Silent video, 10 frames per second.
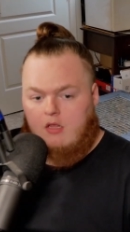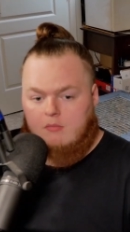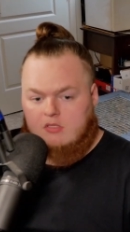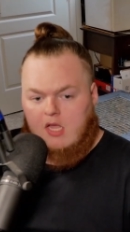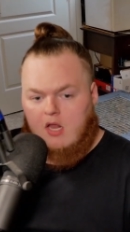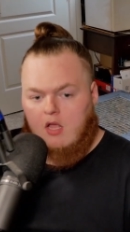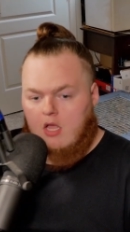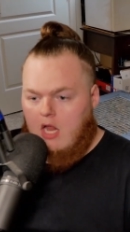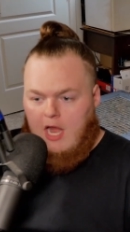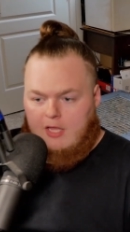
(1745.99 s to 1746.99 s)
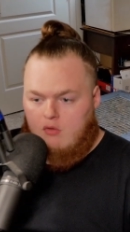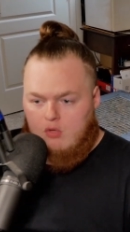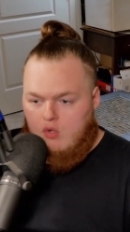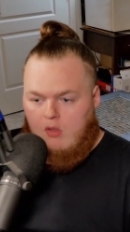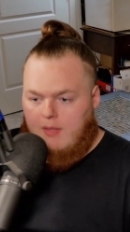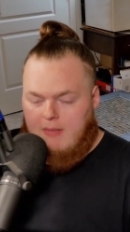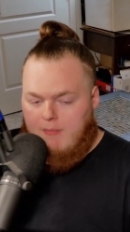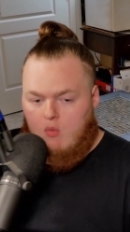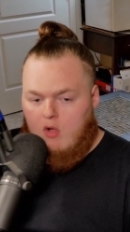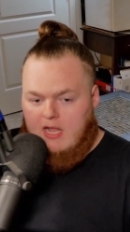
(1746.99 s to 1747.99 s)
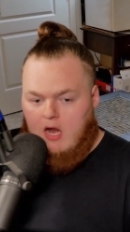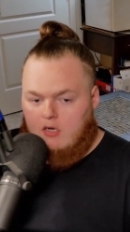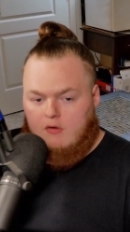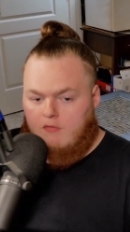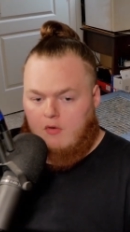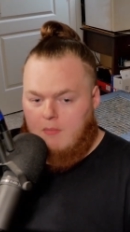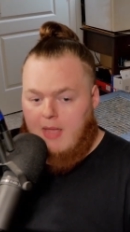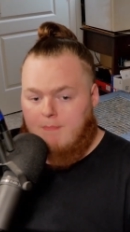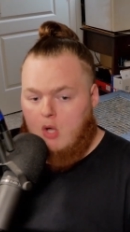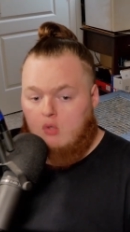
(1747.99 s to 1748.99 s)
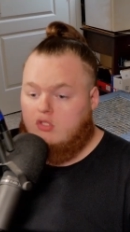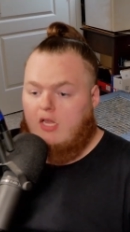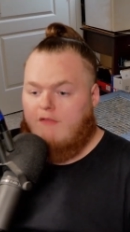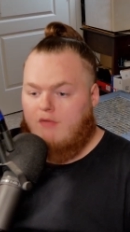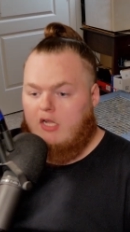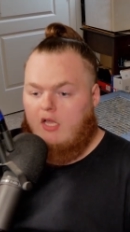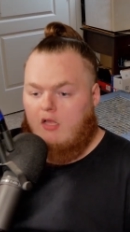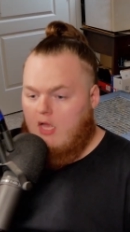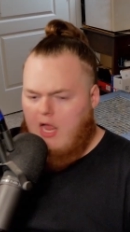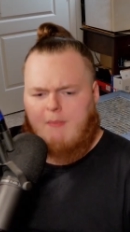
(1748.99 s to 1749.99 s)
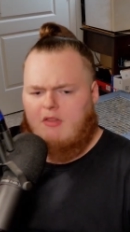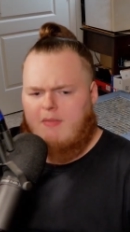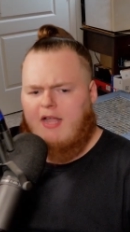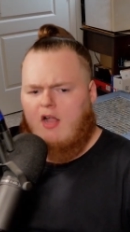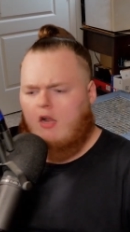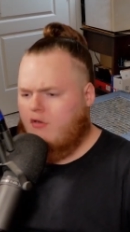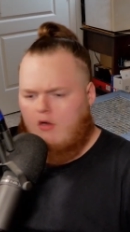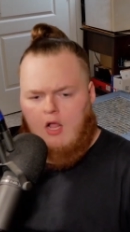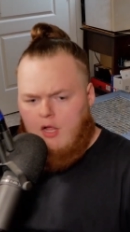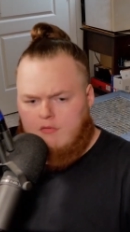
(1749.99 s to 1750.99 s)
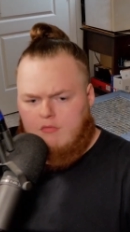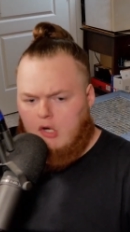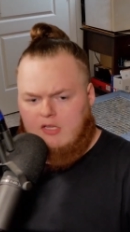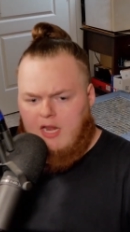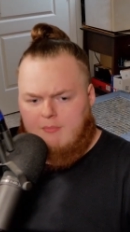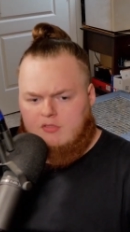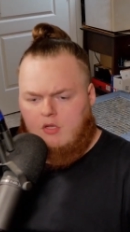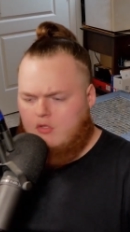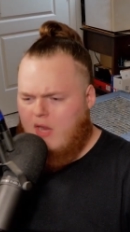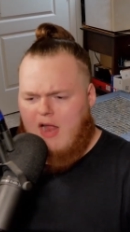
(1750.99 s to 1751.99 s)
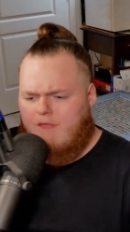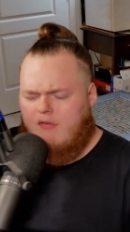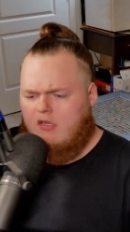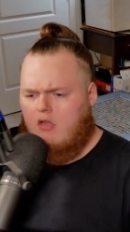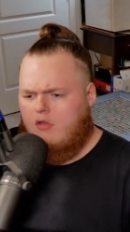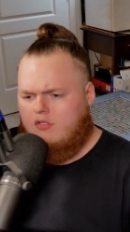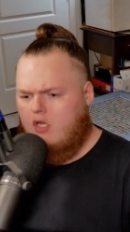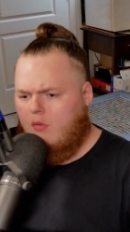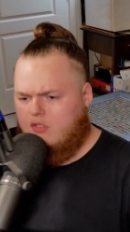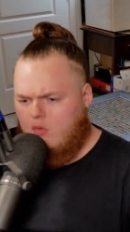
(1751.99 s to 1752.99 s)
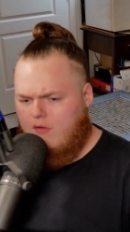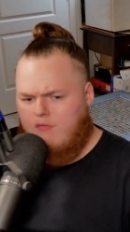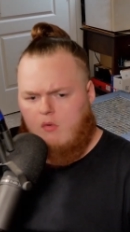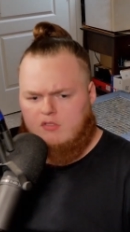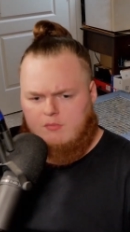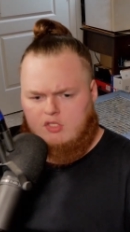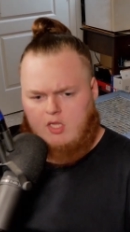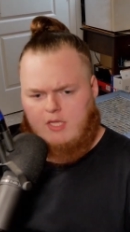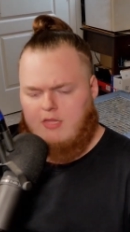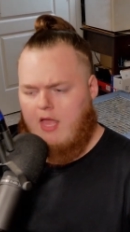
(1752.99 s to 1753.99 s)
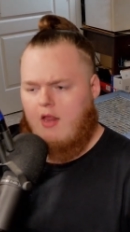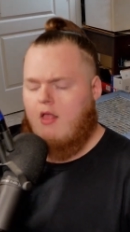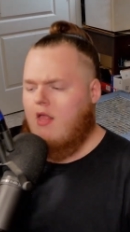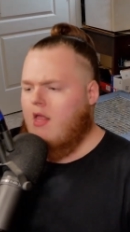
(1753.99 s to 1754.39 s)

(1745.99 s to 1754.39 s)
You know what I'm saying? Like you knew like maybe one character for at most like fucking. I mean the main character, 13 episodes or however fucking long the show was, 24, some shit like that.